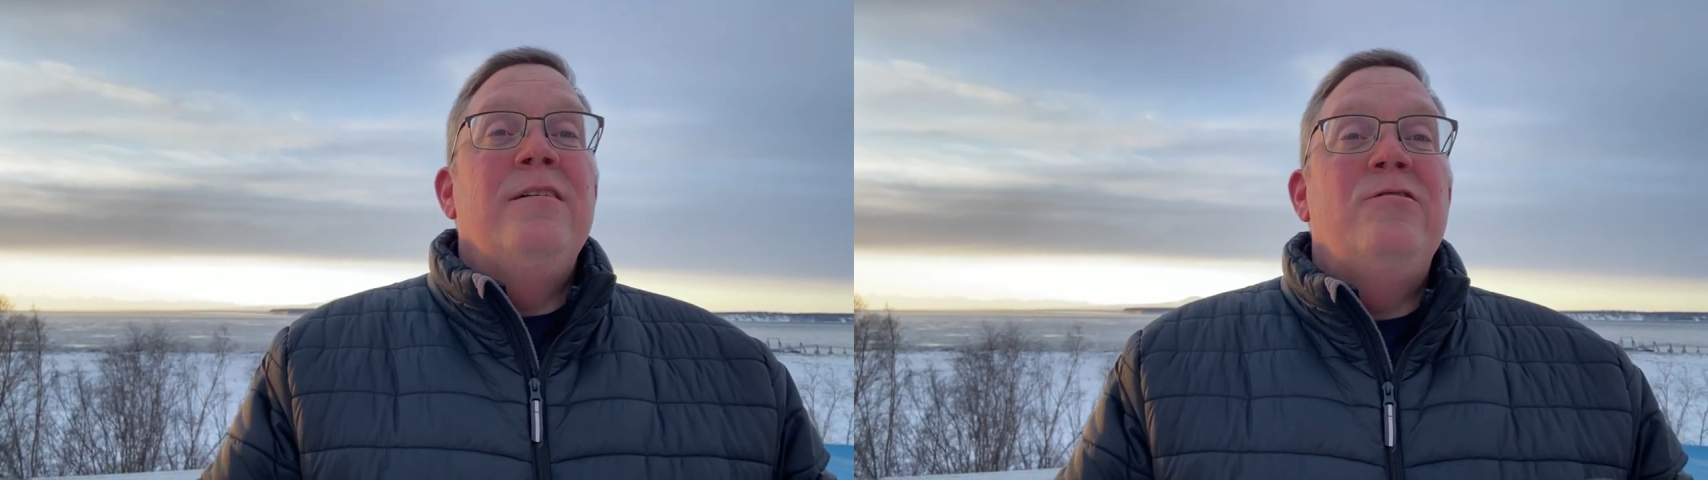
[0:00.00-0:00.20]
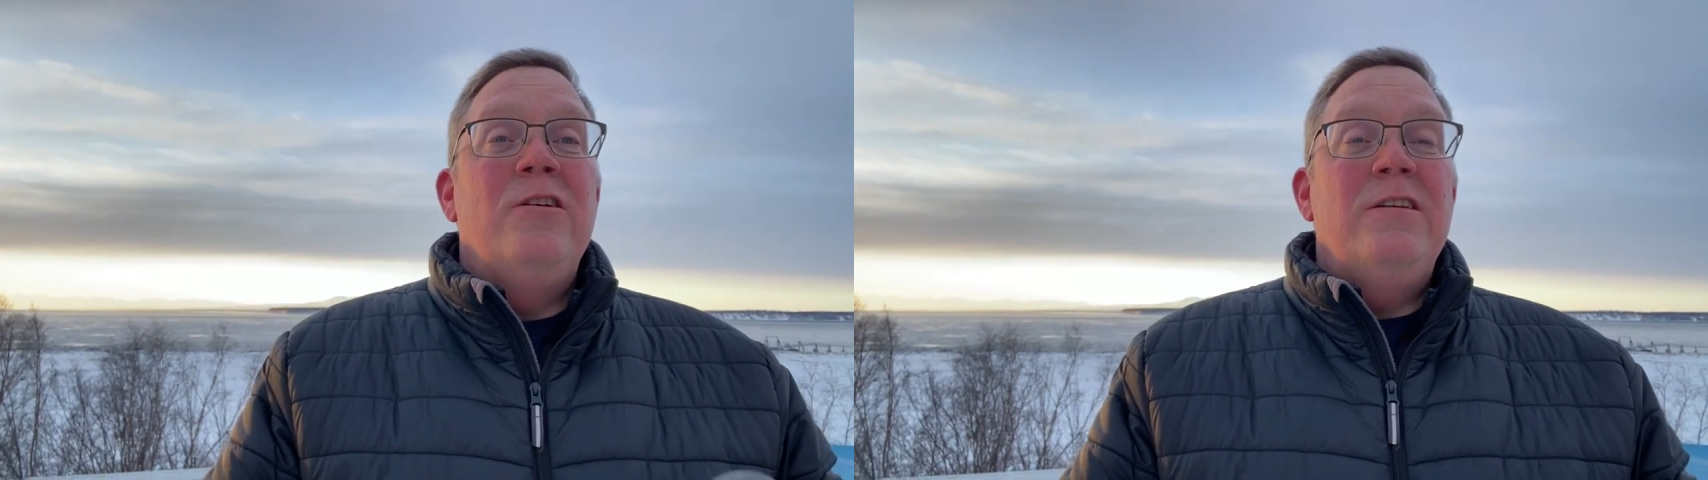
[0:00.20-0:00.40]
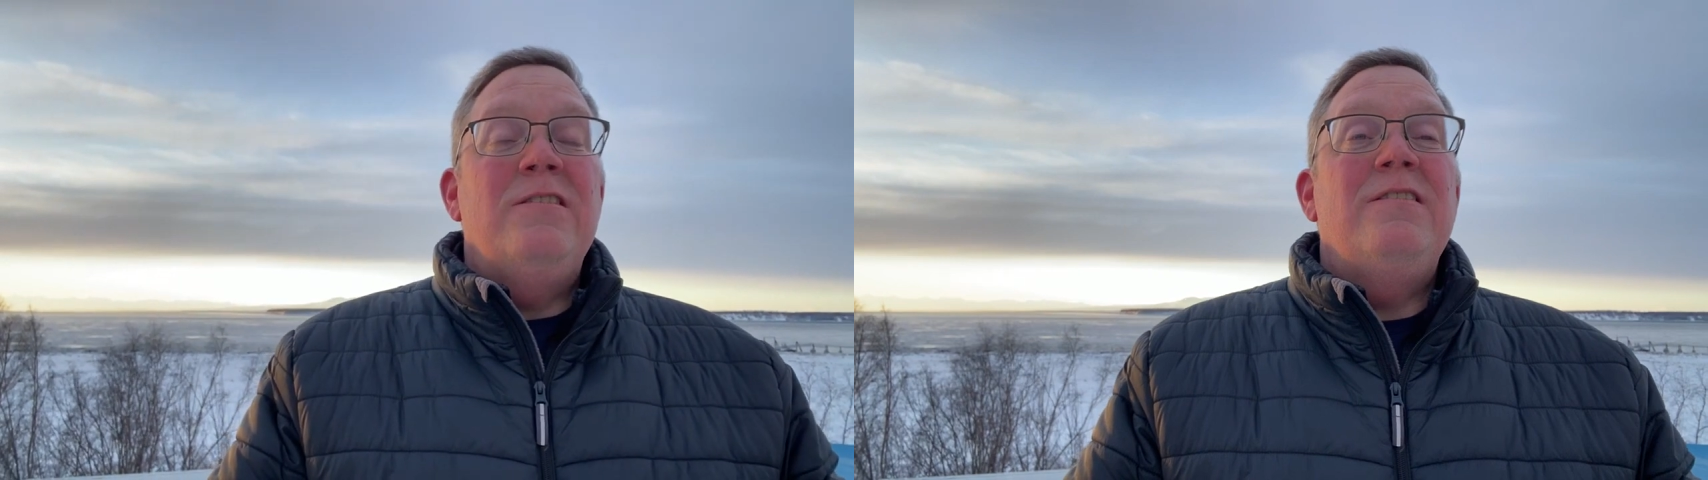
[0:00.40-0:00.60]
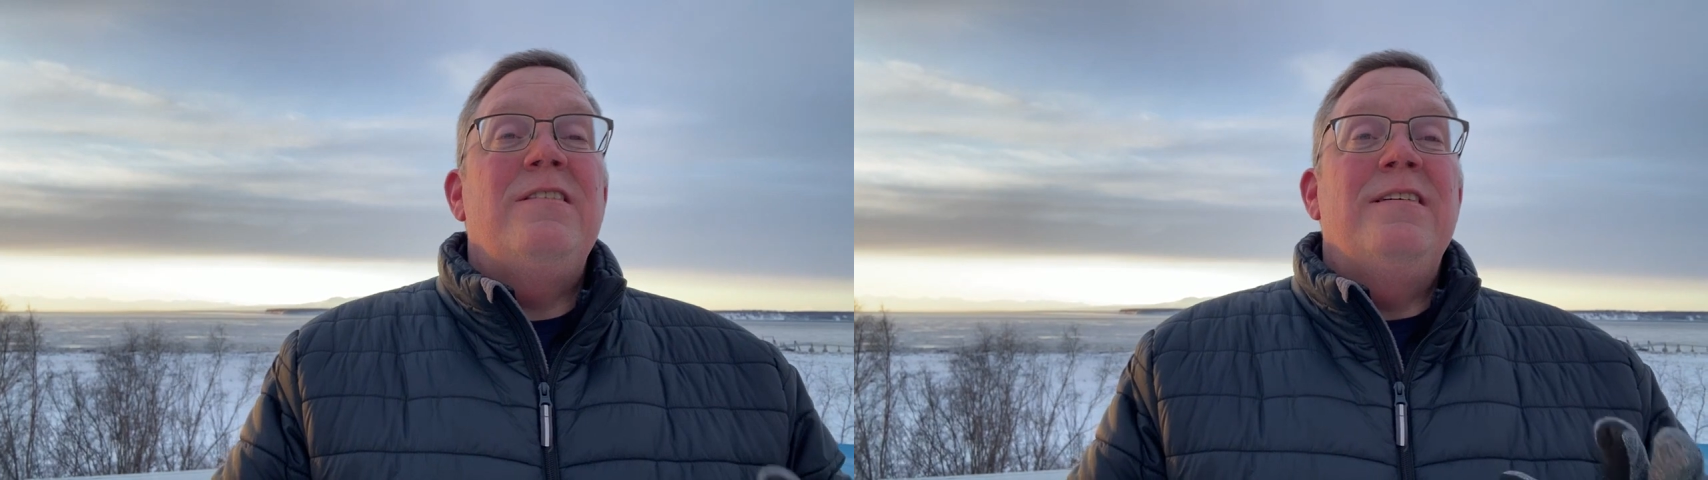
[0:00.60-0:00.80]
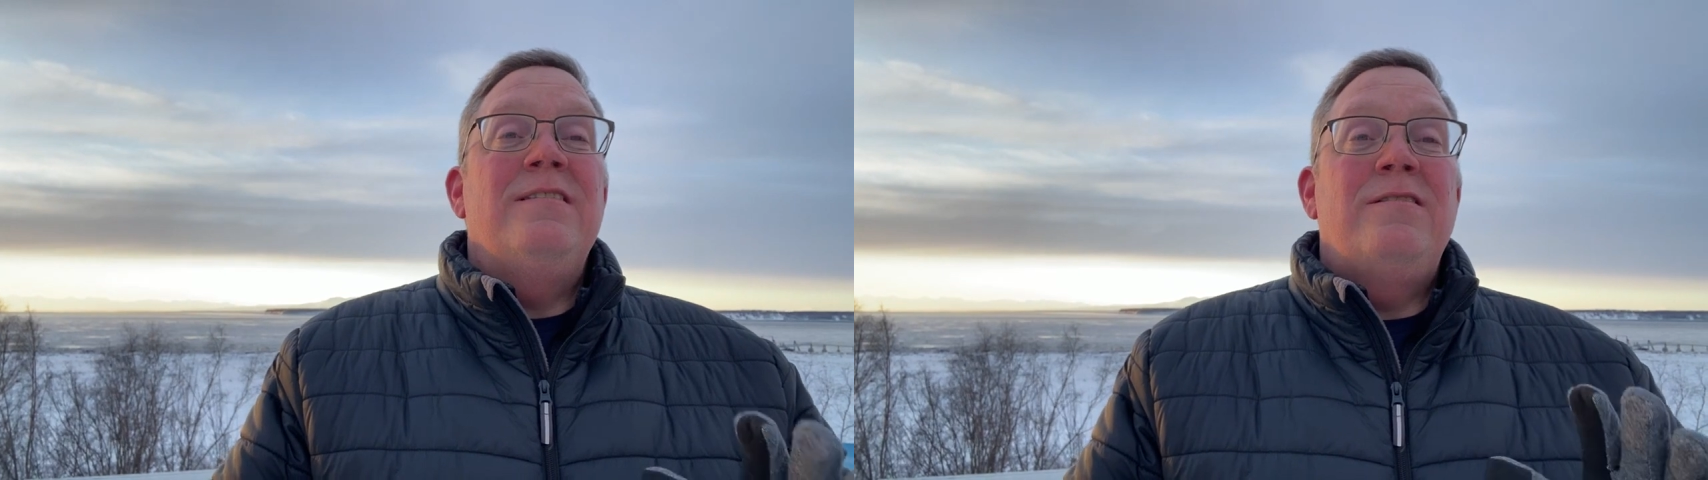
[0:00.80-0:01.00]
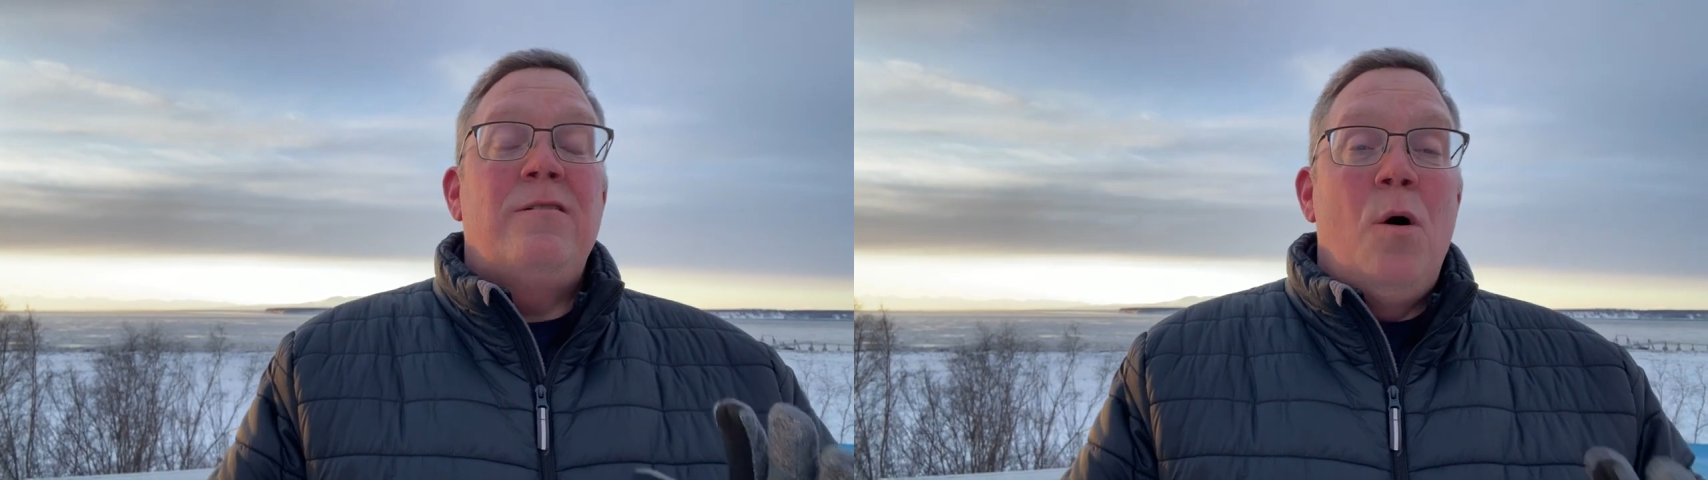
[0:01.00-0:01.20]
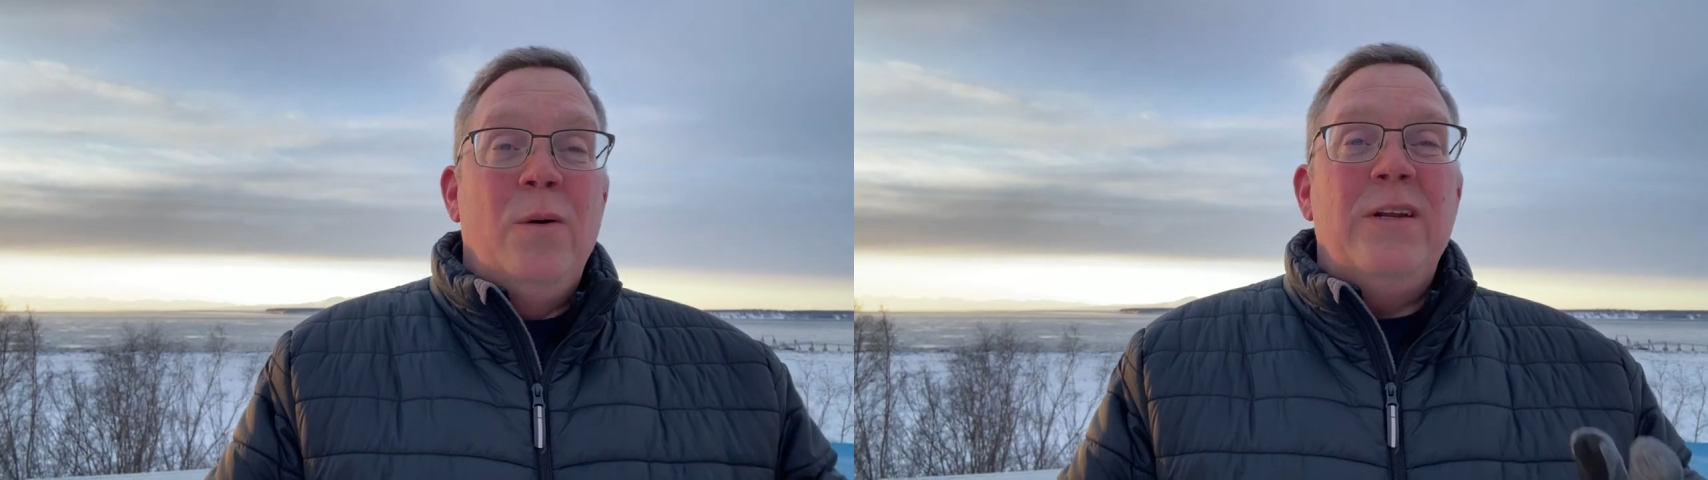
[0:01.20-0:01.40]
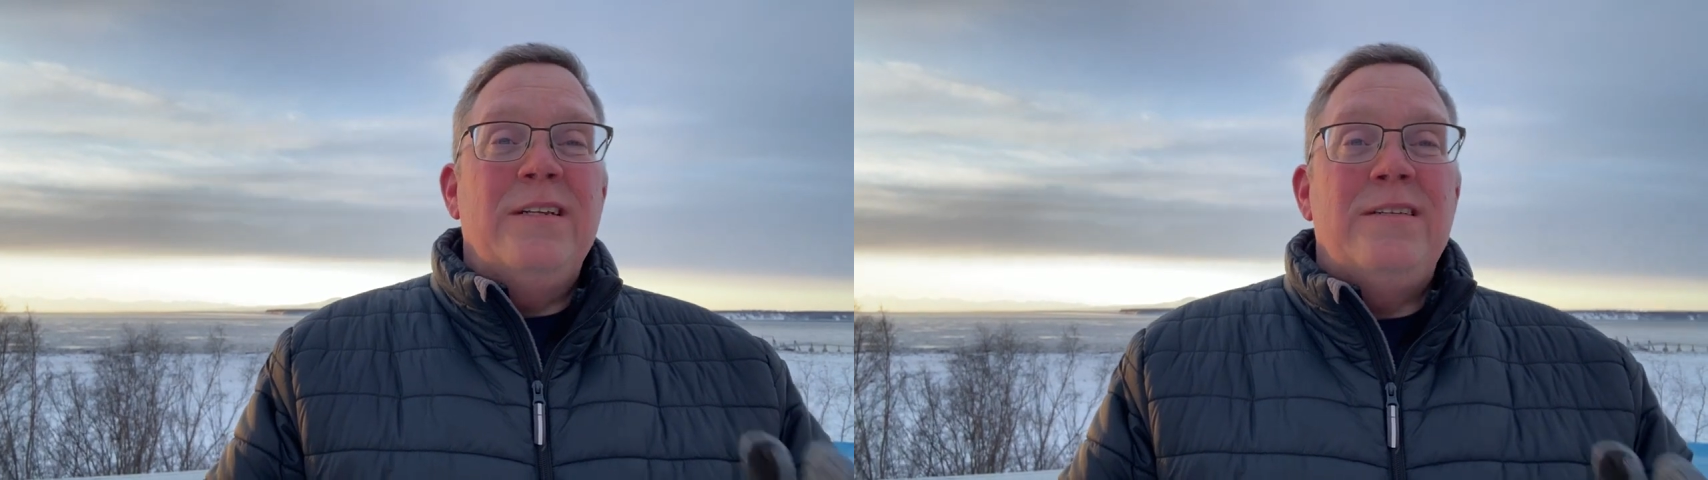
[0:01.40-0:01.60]
Jesus is
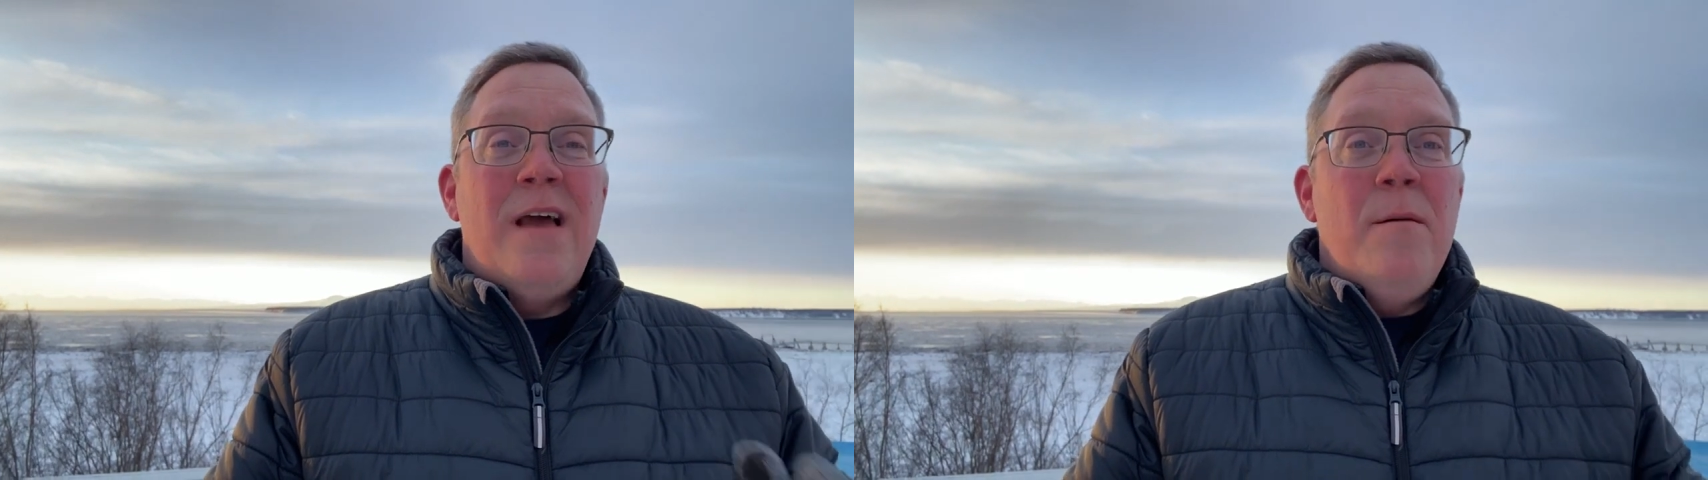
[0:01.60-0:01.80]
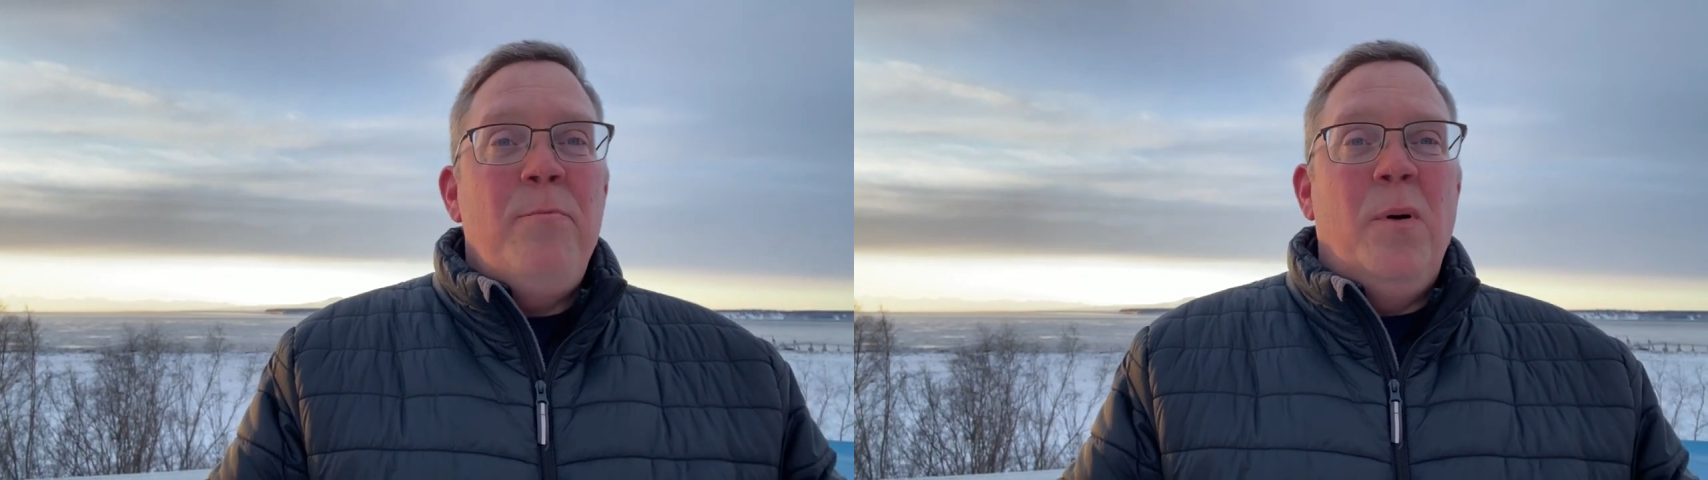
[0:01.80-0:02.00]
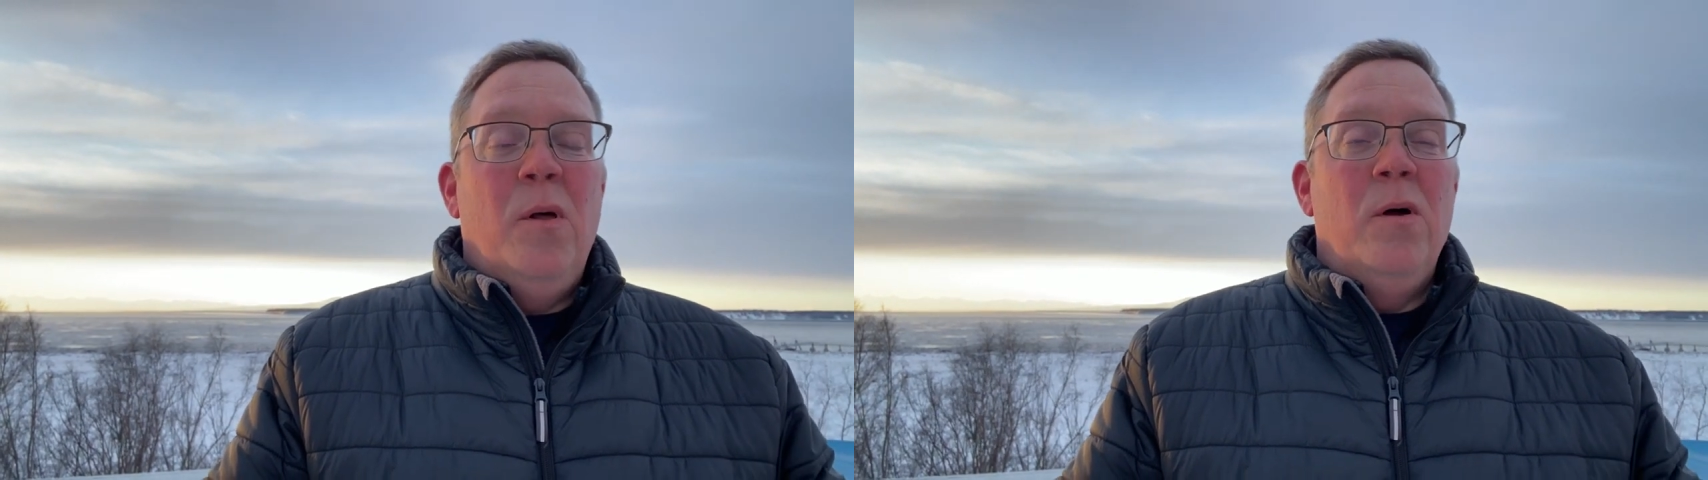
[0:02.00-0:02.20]
going to the temple,